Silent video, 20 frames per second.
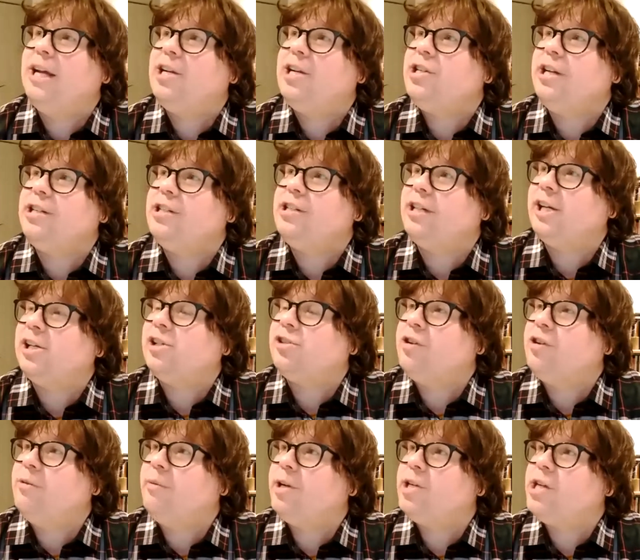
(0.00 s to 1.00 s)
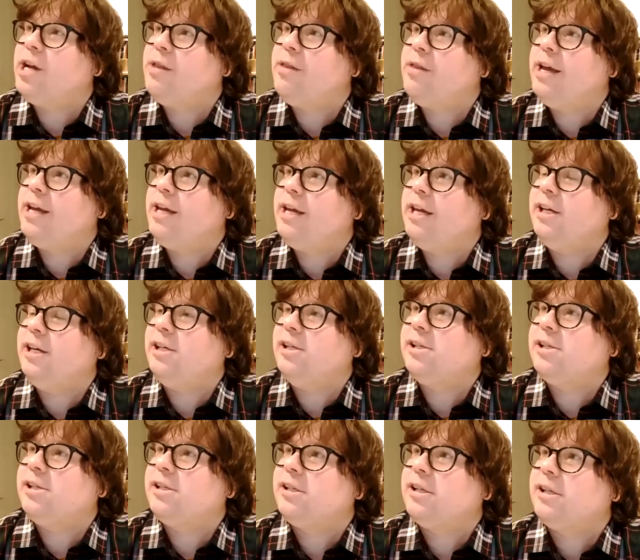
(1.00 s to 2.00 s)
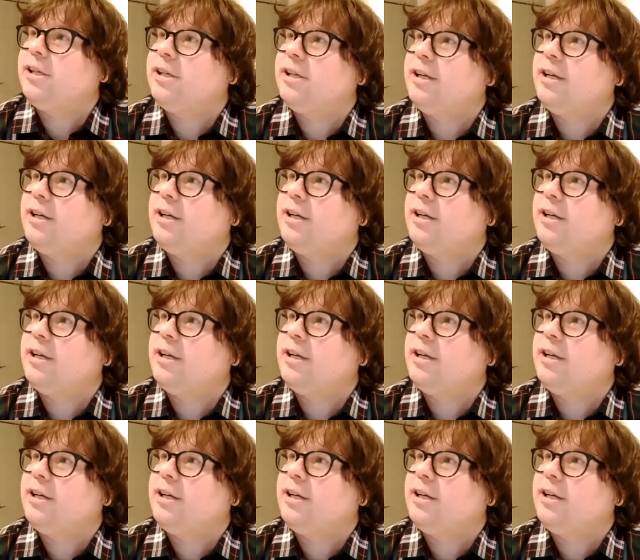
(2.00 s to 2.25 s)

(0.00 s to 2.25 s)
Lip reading: H digital history, which I think is,